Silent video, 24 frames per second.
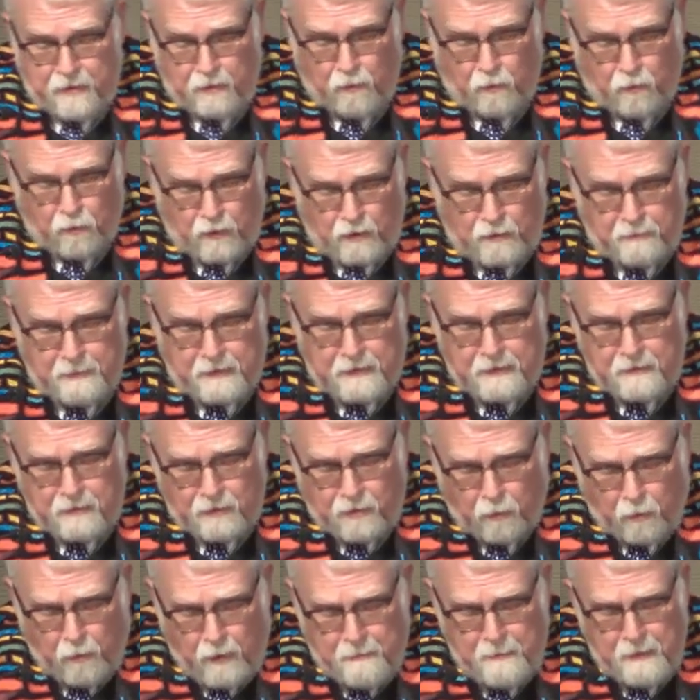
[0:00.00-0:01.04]
the
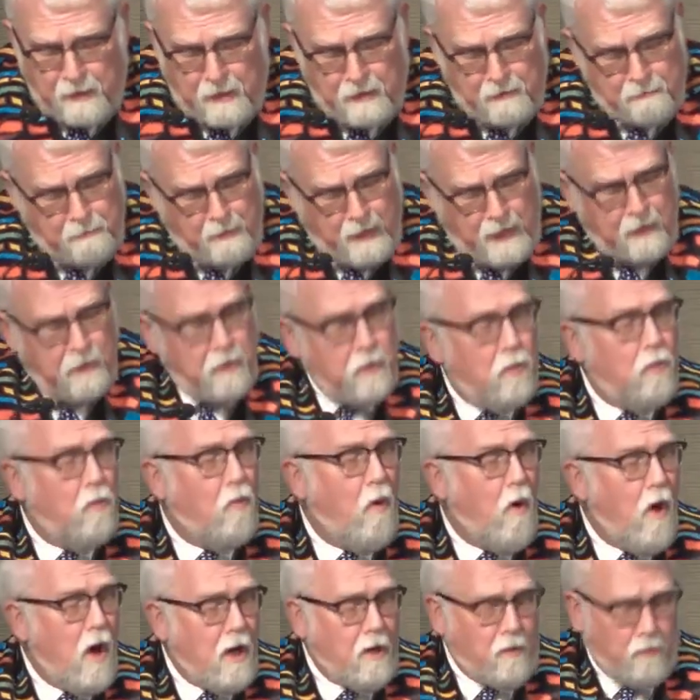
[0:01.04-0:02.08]
women and men who
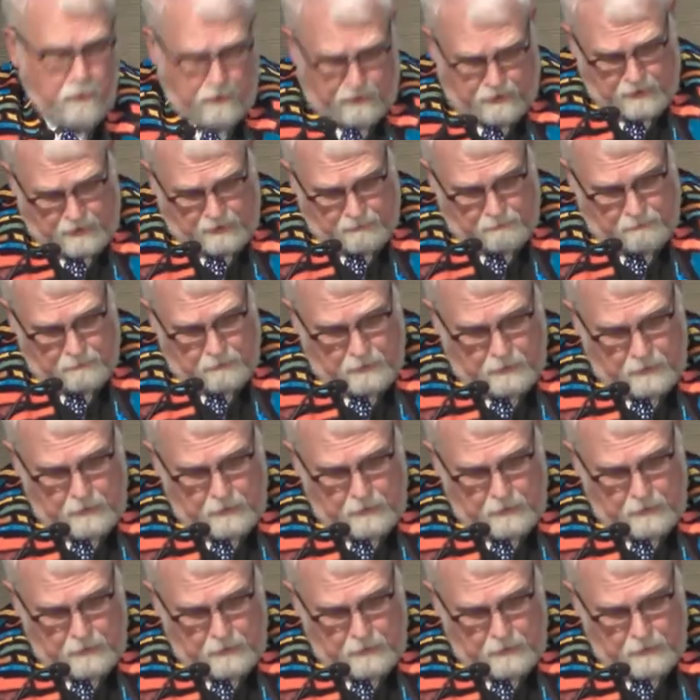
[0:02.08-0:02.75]
walk with him